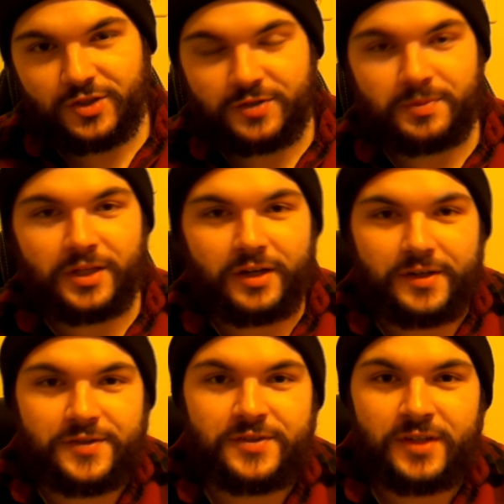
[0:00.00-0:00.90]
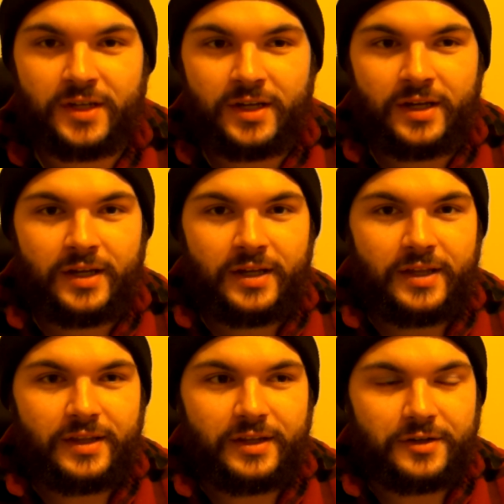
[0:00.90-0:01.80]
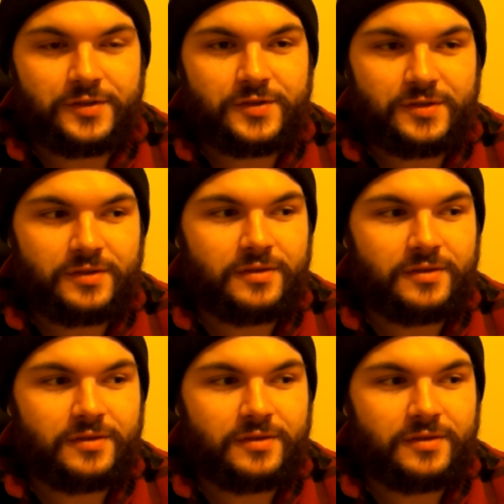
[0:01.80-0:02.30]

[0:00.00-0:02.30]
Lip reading: just because it's